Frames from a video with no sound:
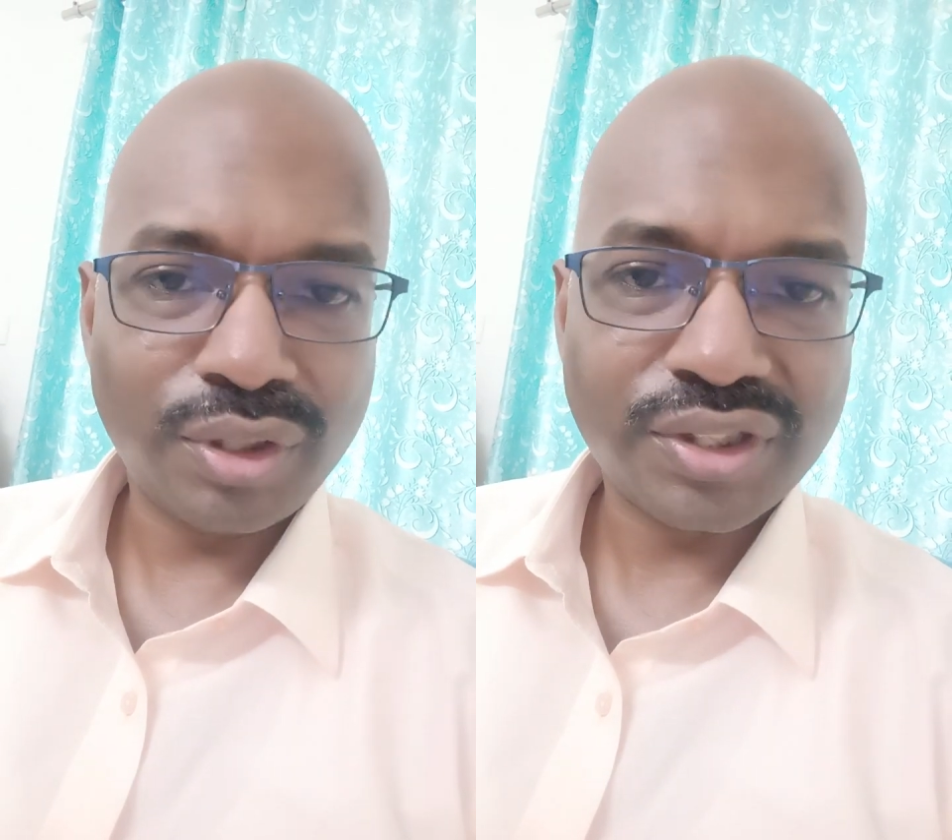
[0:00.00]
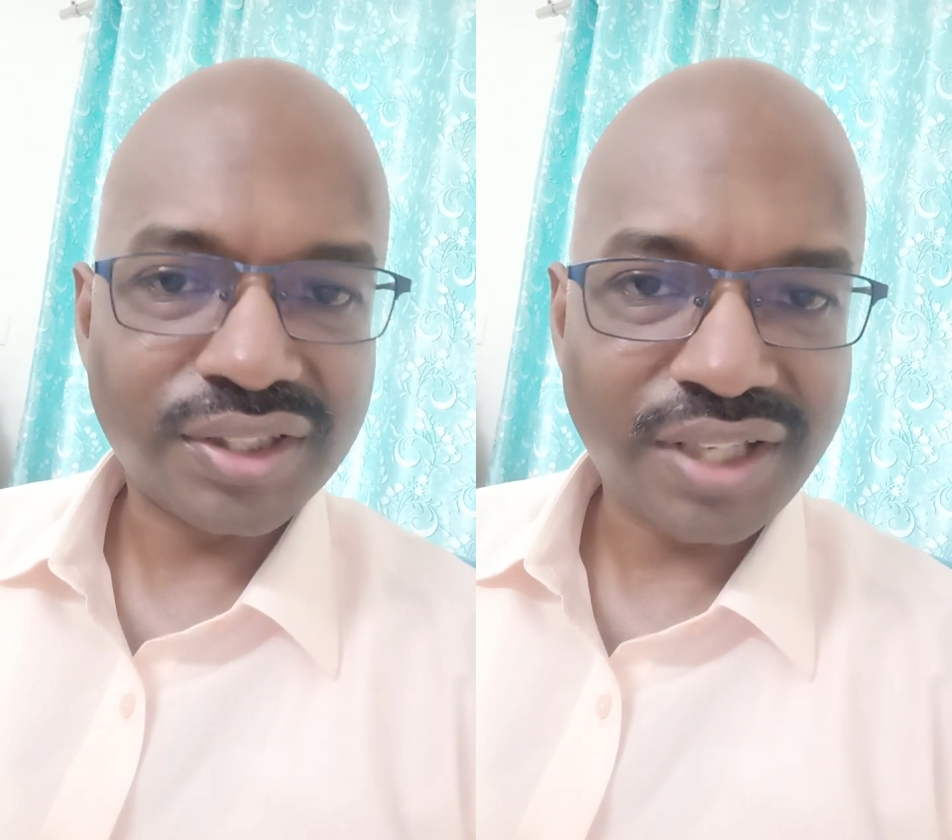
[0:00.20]

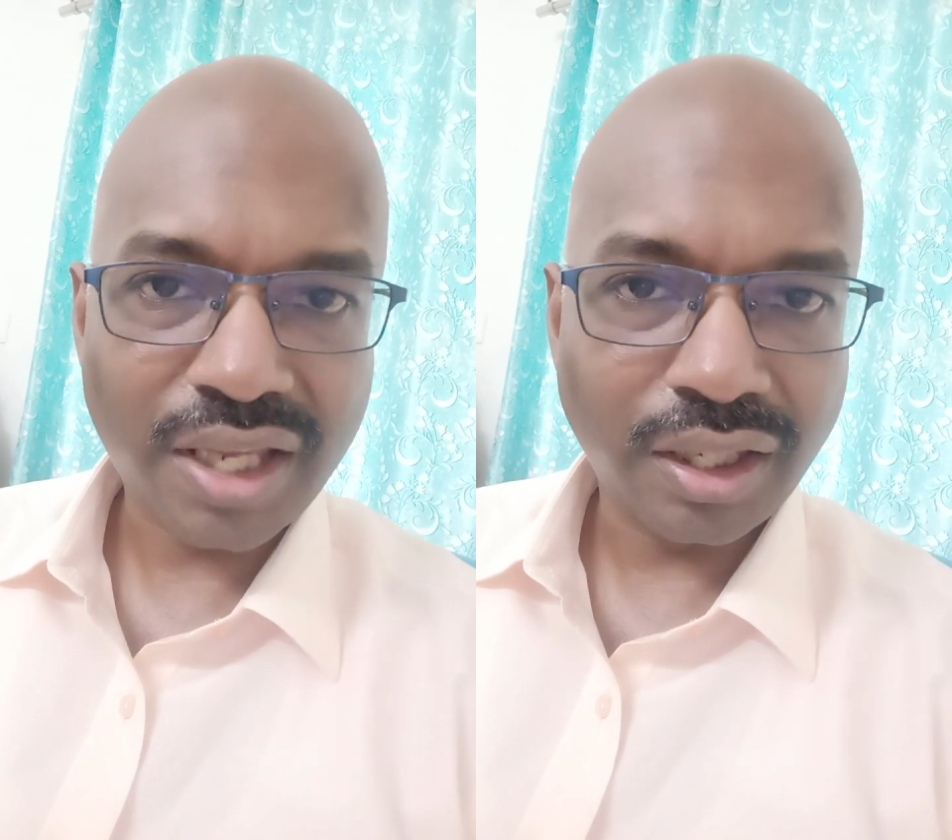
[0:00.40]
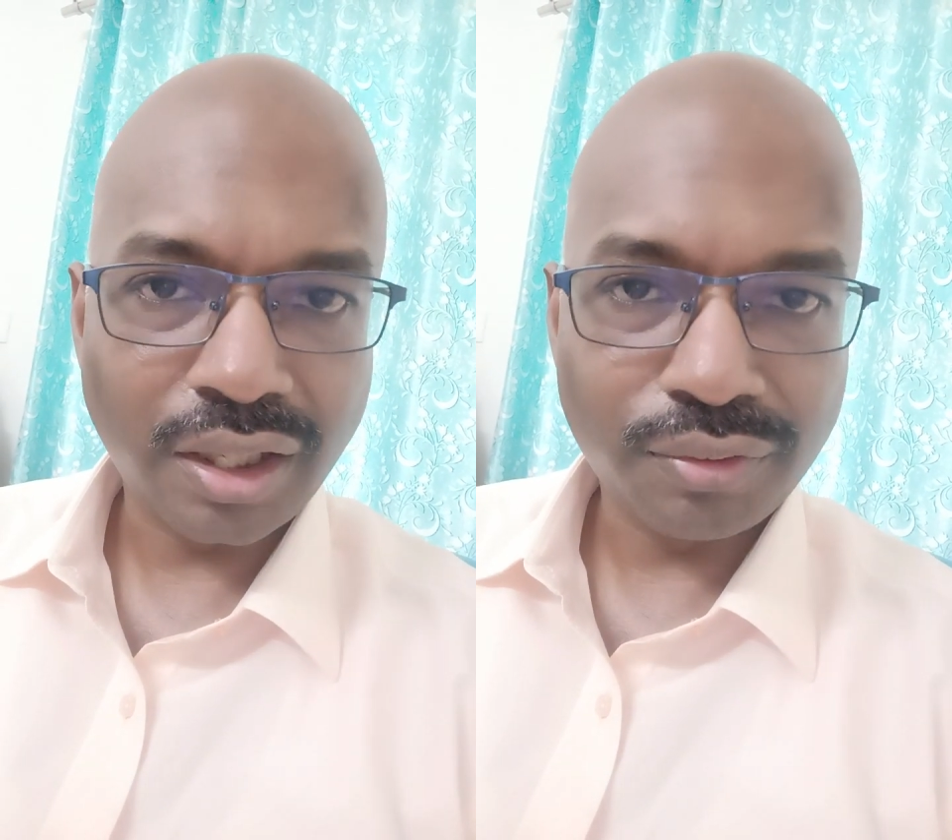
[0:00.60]
just
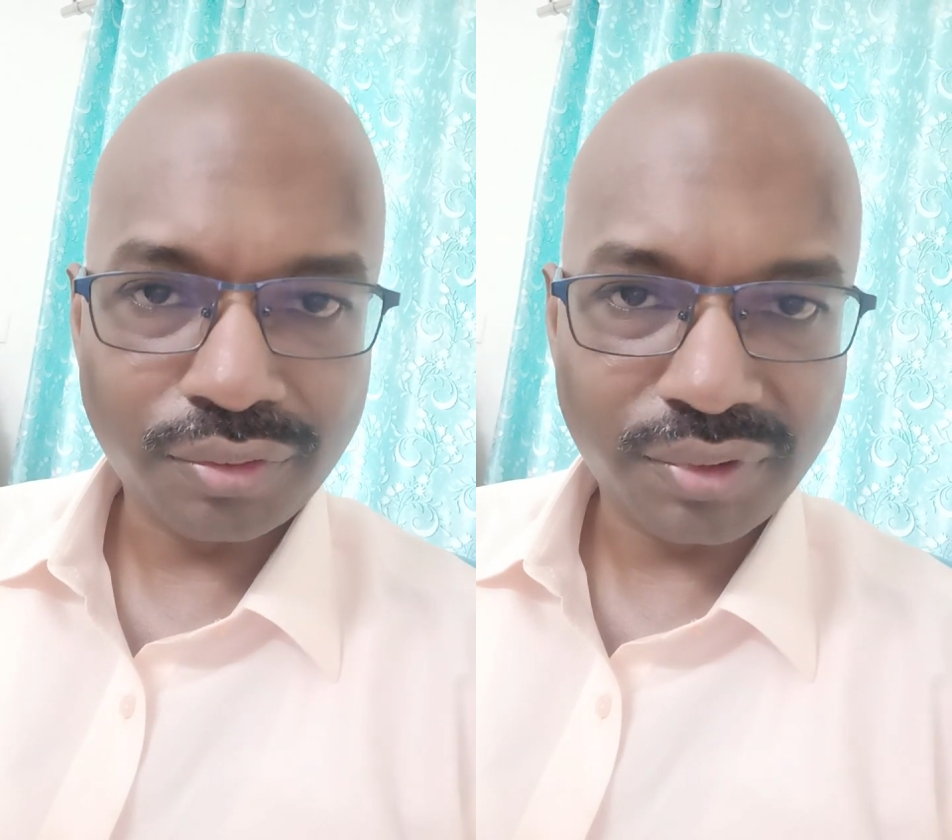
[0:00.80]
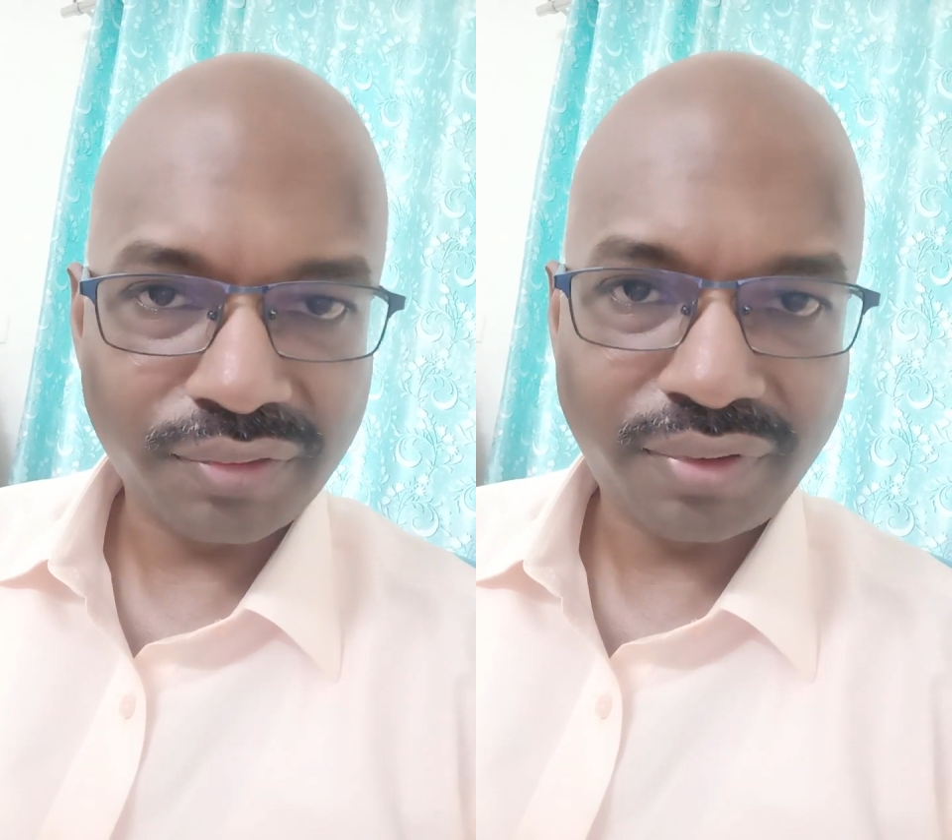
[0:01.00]
hanging out
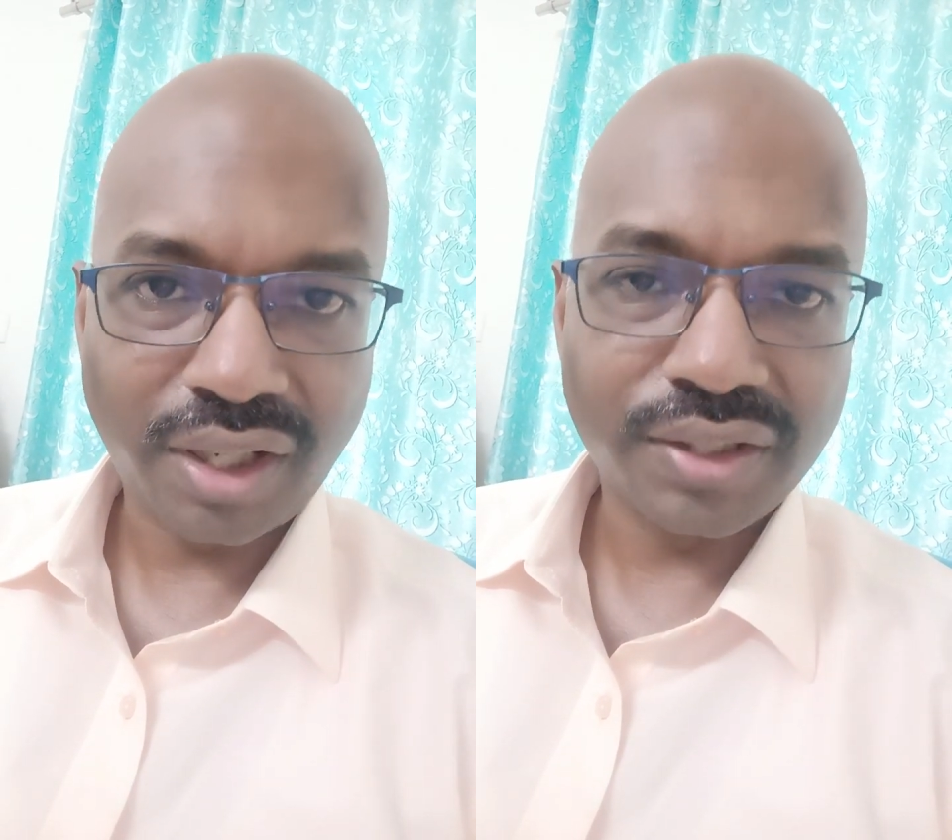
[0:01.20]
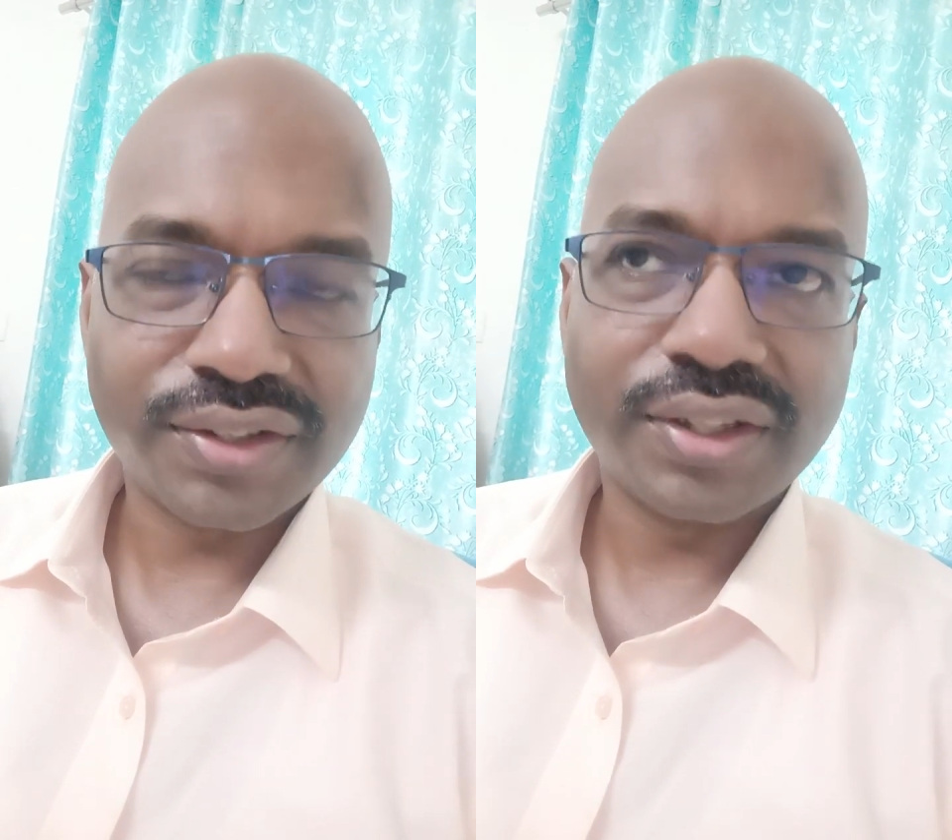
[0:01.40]
with friends.